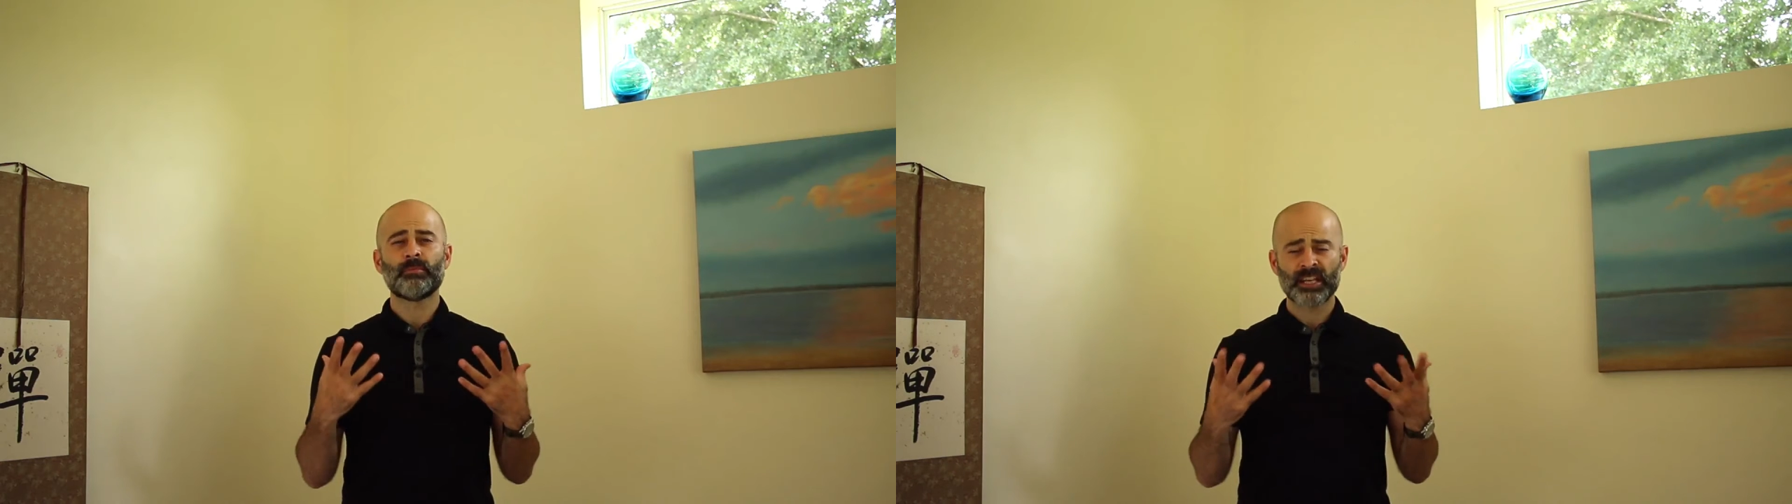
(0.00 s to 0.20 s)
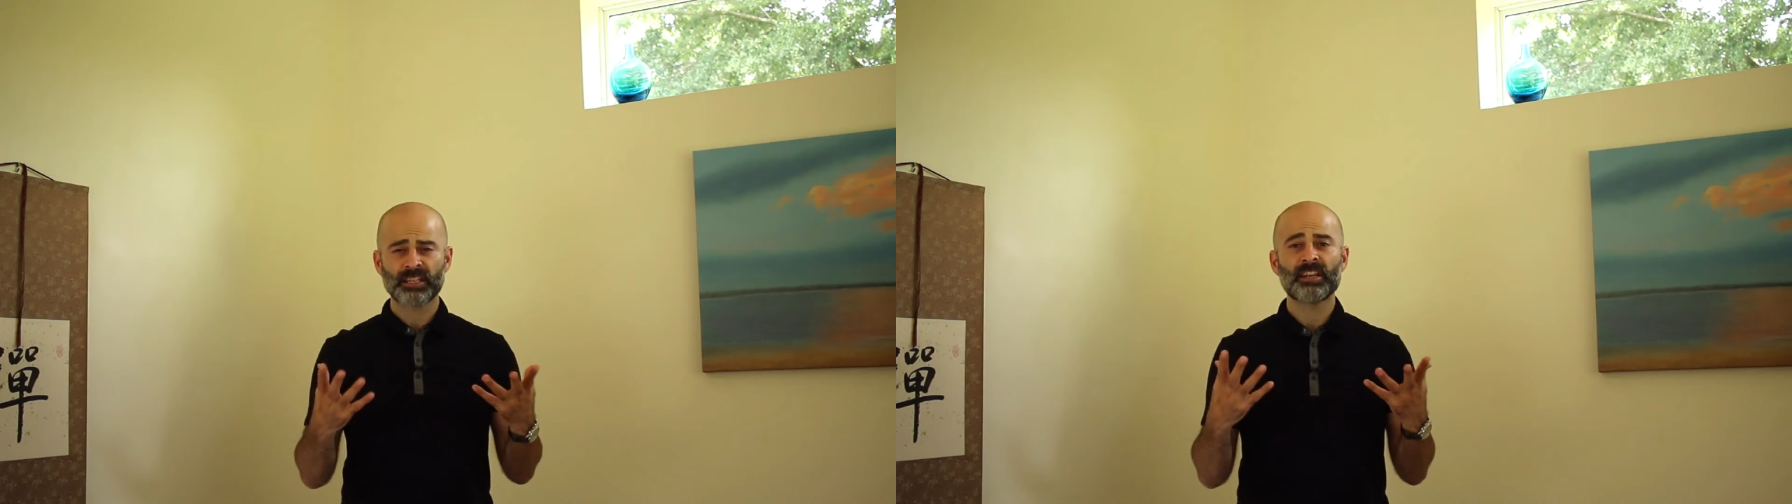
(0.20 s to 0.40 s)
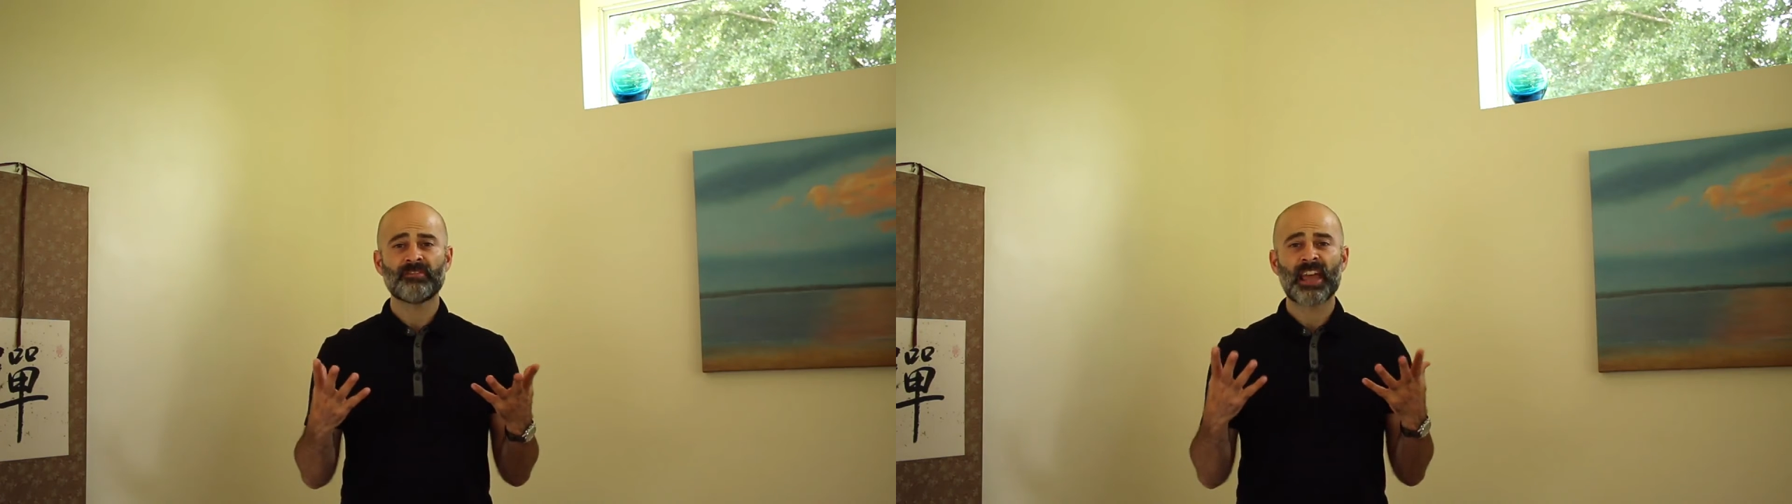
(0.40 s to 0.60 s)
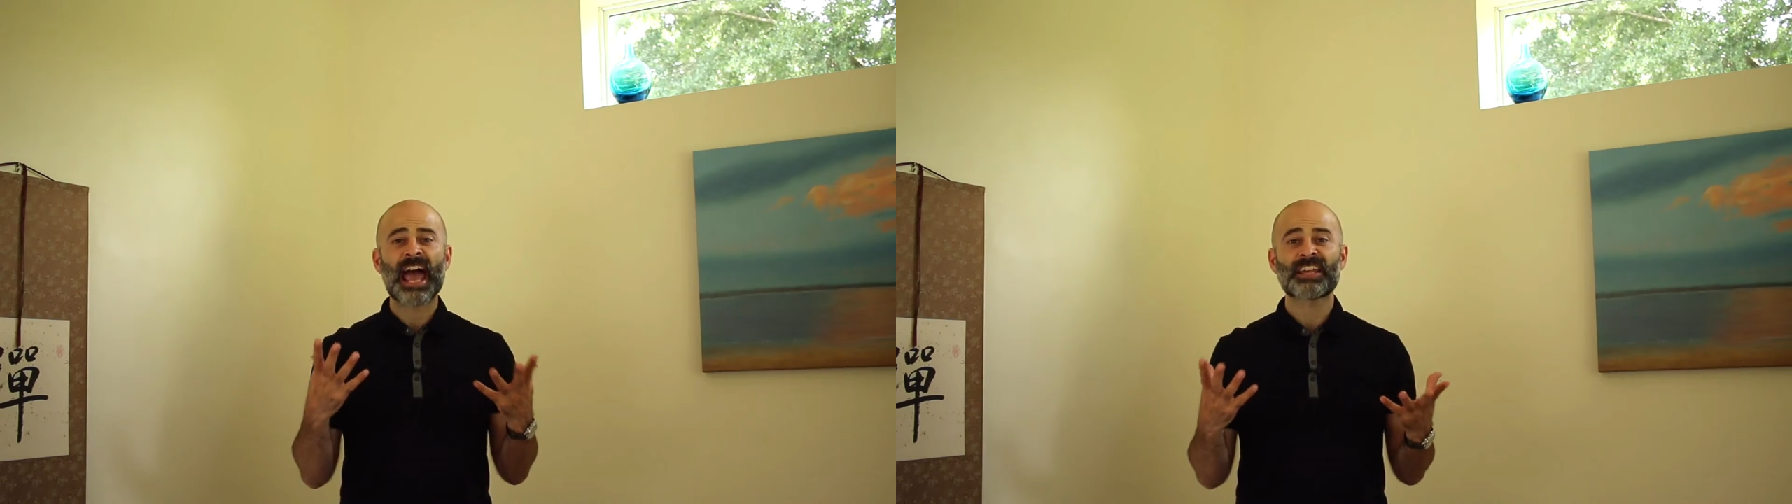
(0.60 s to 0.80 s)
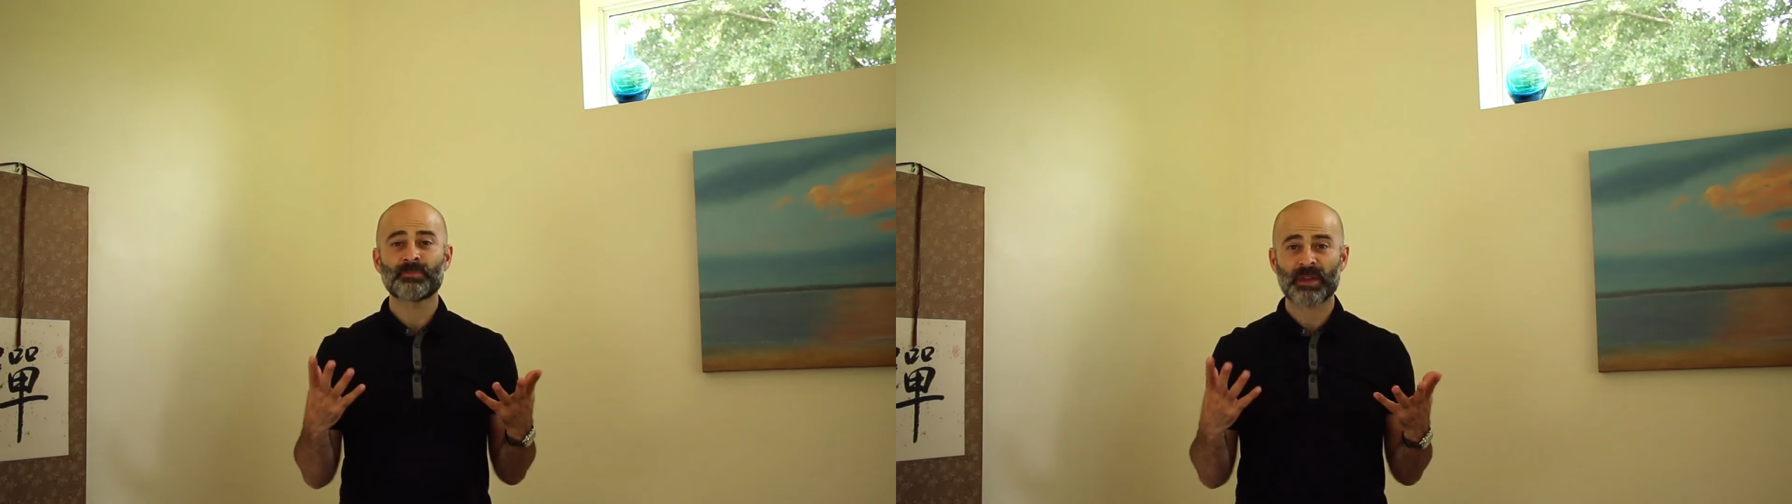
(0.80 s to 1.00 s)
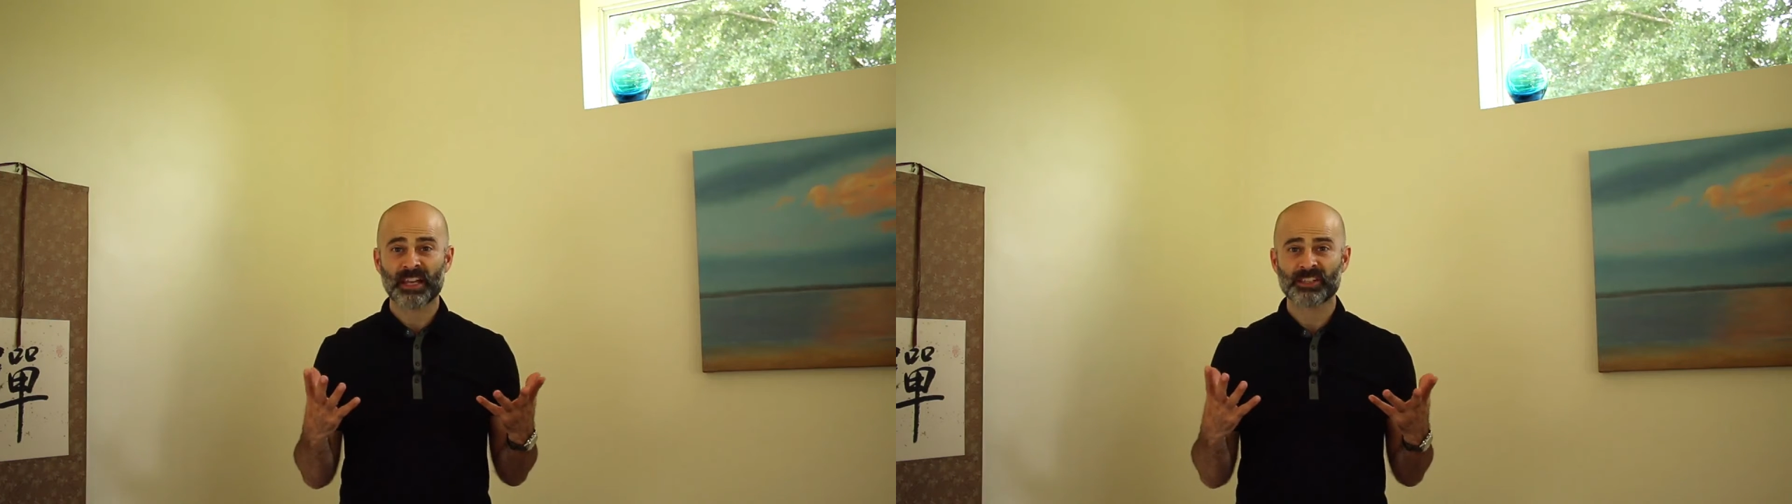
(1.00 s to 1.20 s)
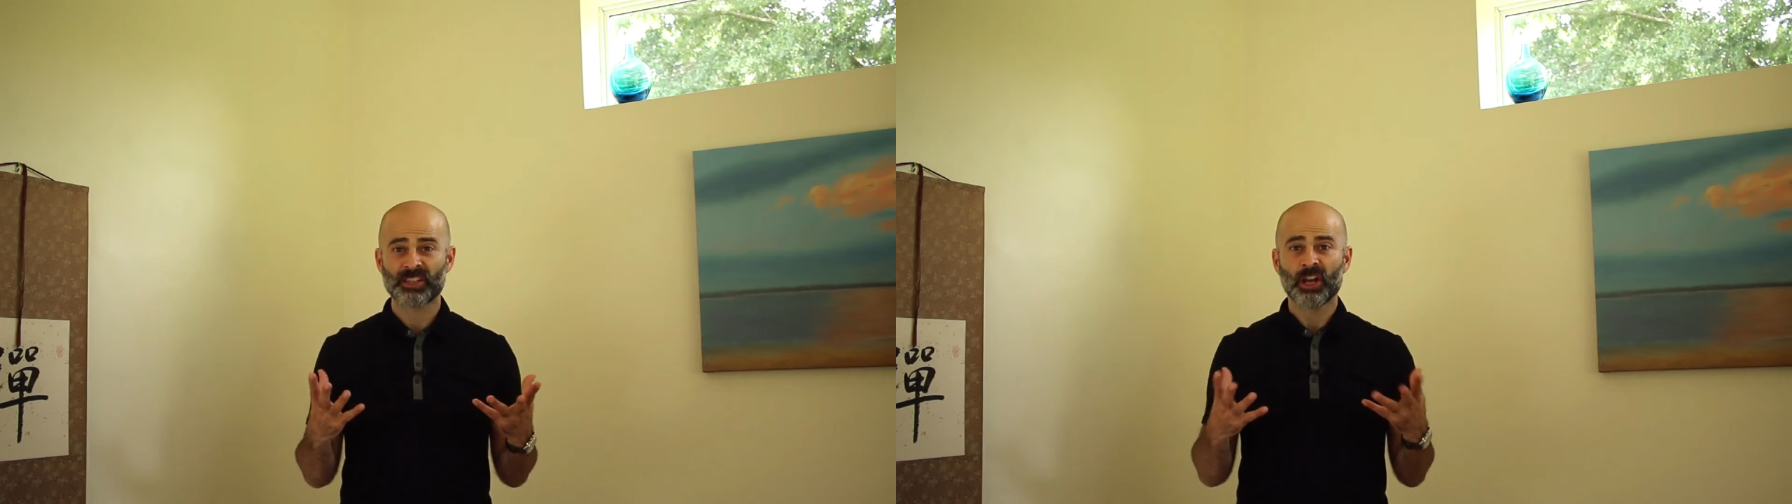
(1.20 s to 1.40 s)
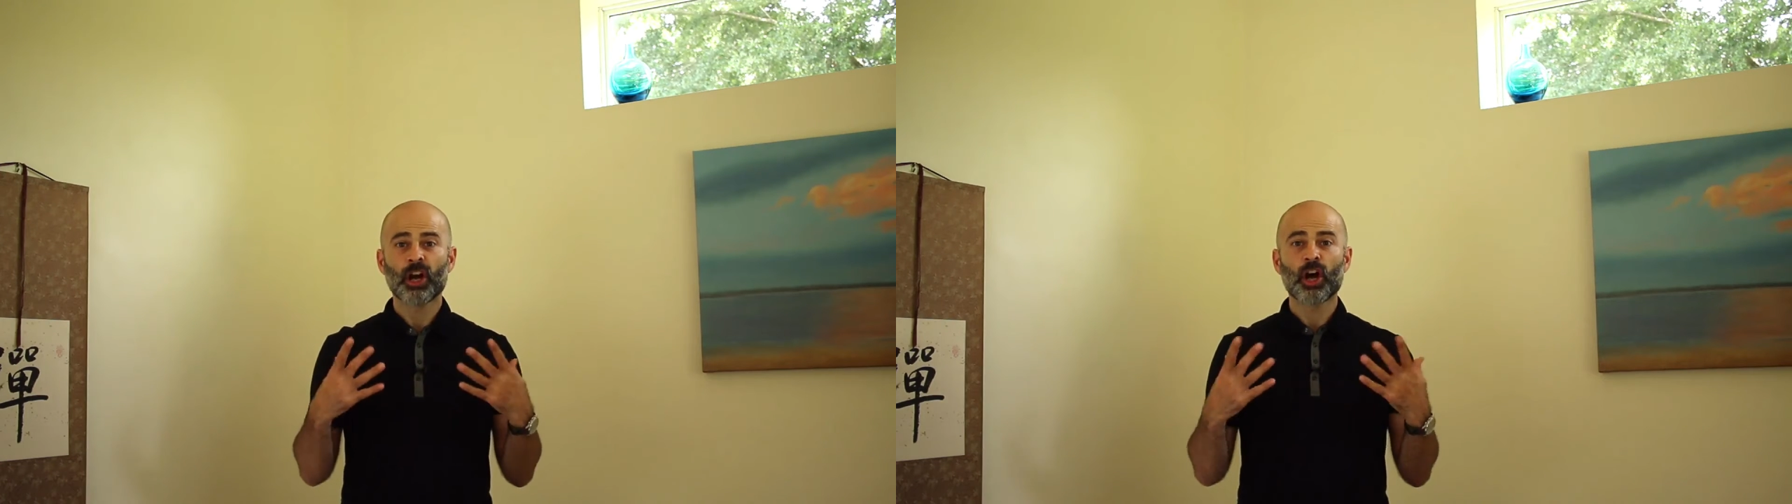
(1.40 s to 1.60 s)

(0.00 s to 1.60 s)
meditative aspects